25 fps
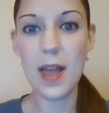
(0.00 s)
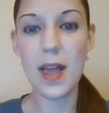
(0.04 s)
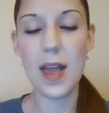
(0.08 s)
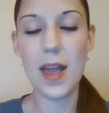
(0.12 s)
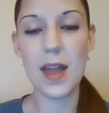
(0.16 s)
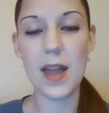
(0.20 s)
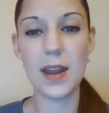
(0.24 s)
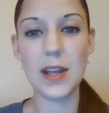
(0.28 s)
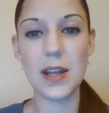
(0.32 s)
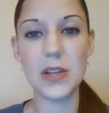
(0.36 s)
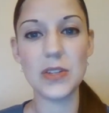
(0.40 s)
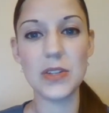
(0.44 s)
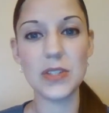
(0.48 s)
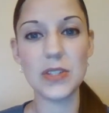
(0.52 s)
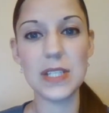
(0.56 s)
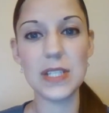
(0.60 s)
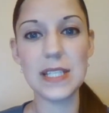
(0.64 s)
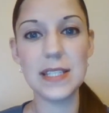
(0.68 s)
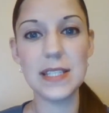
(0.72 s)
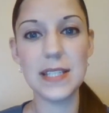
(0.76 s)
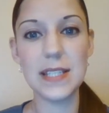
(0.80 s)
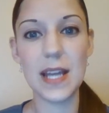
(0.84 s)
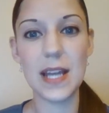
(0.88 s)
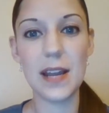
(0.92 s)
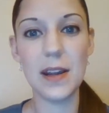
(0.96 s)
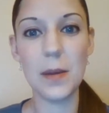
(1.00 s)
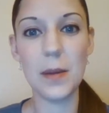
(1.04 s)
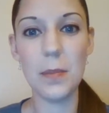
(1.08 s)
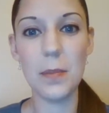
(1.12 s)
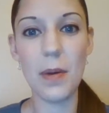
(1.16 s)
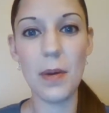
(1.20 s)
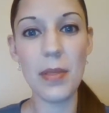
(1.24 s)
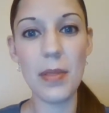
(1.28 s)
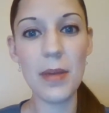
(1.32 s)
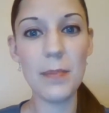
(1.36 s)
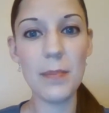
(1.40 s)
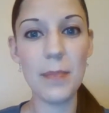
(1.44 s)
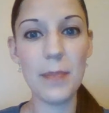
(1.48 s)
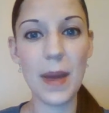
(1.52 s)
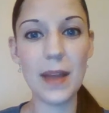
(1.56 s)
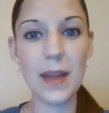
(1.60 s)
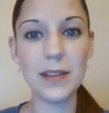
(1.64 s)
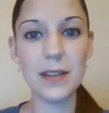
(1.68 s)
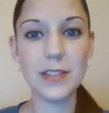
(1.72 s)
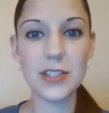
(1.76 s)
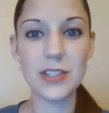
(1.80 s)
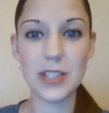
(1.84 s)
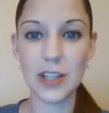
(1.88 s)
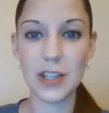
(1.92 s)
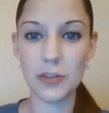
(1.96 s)
and I usually stand up on the
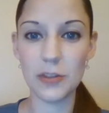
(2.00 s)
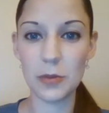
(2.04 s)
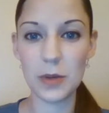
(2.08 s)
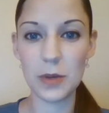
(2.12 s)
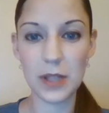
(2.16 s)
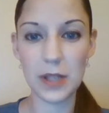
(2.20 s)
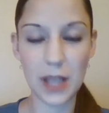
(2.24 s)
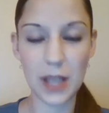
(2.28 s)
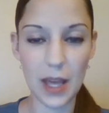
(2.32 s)
bench and everyone